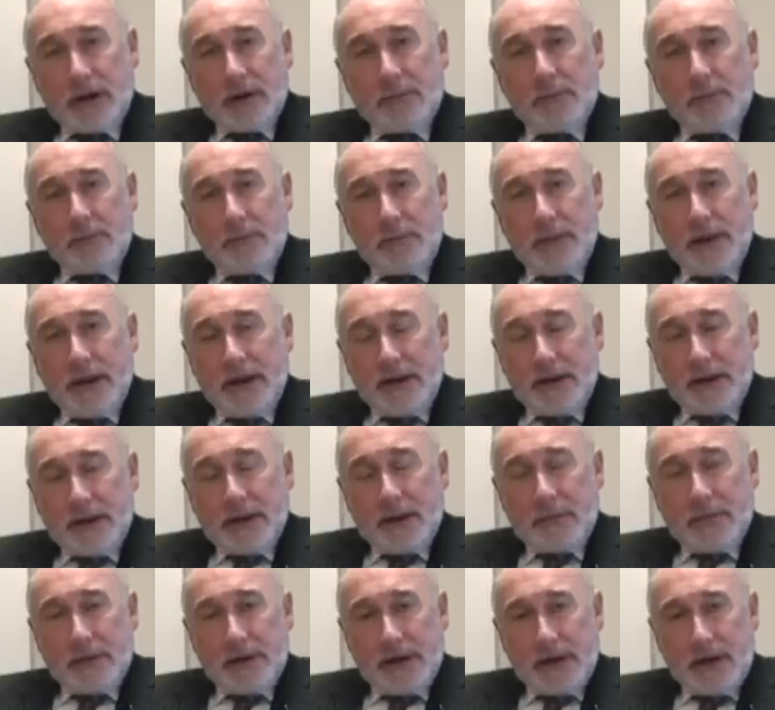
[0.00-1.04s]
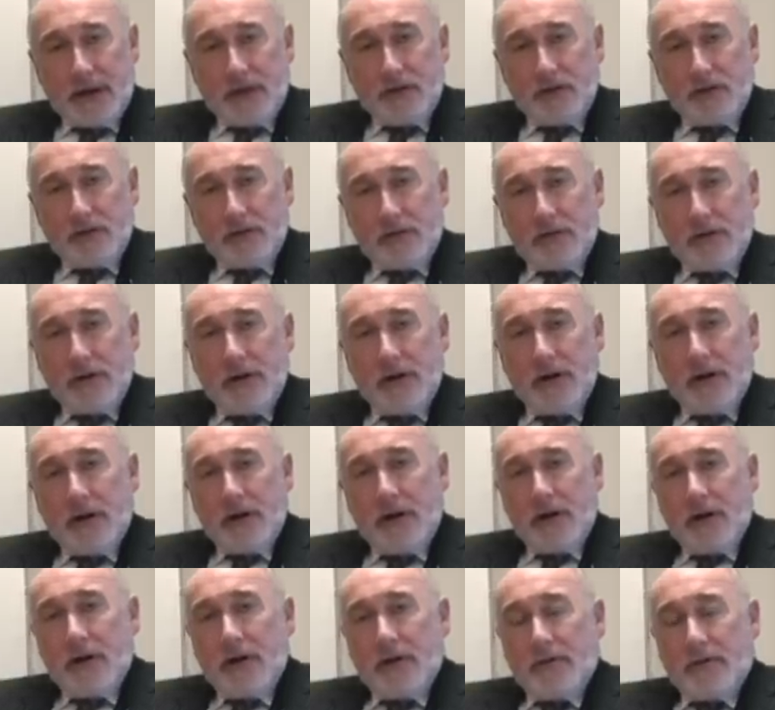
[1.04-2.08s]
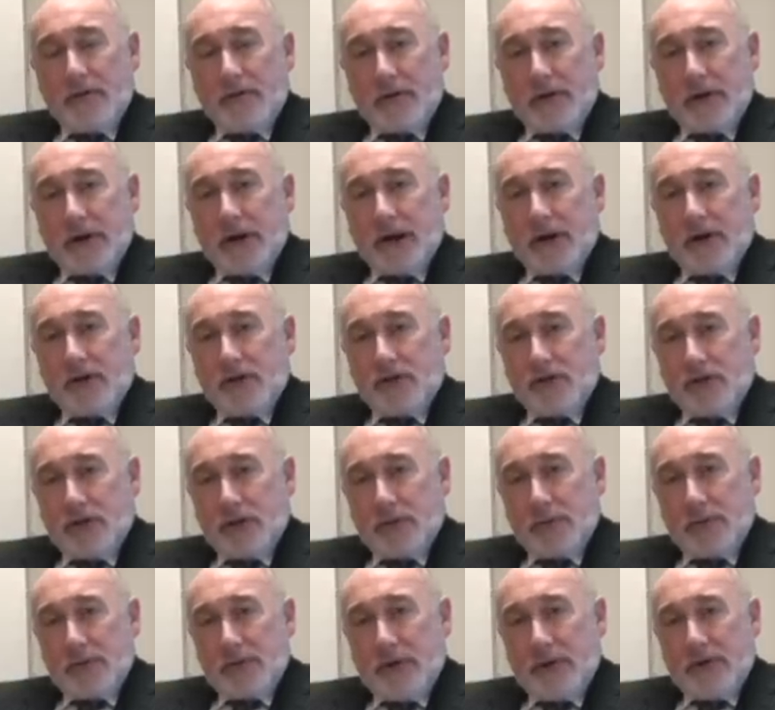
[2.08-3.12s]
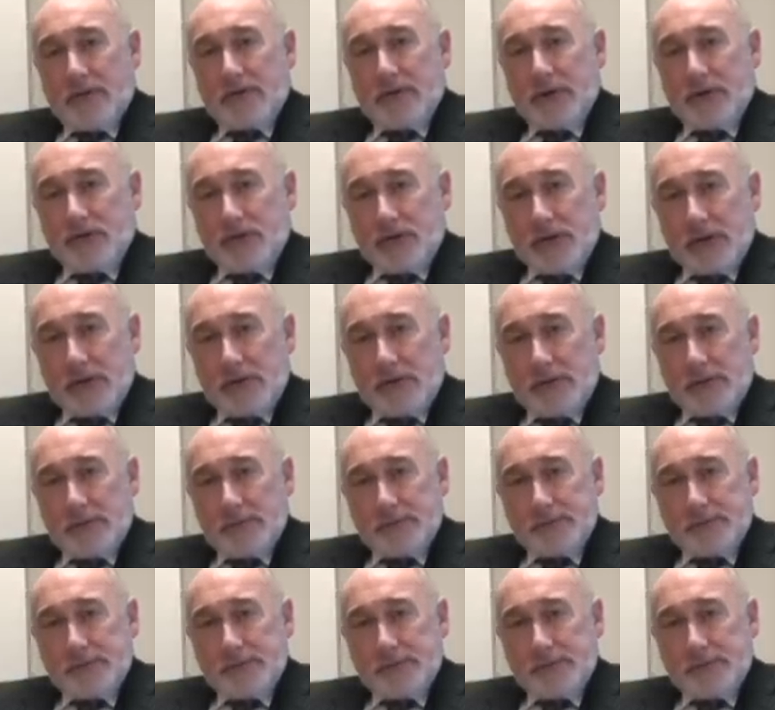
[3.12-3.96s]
and make an application for guardianship of the children.